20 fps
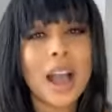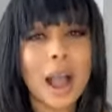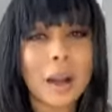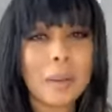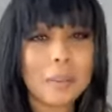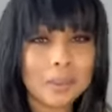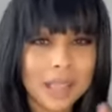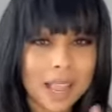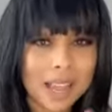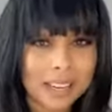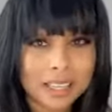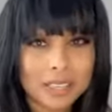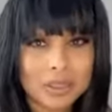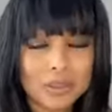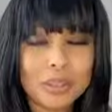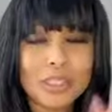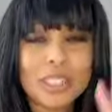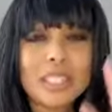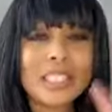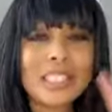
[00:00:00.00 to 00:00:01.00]
I'm blocking
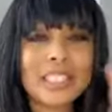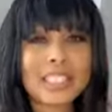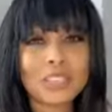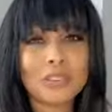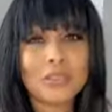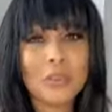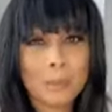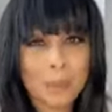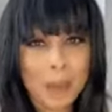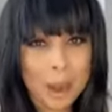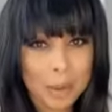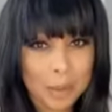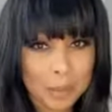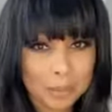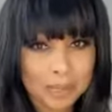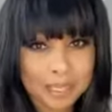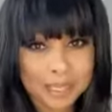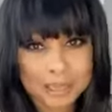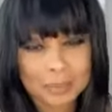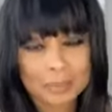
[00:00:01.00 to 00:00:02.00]
you just for my own
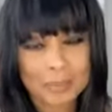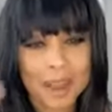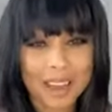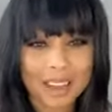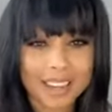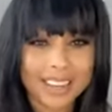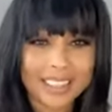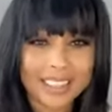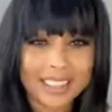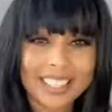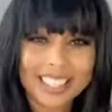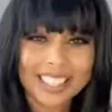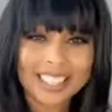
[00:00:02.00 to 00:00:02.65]
peace of mind.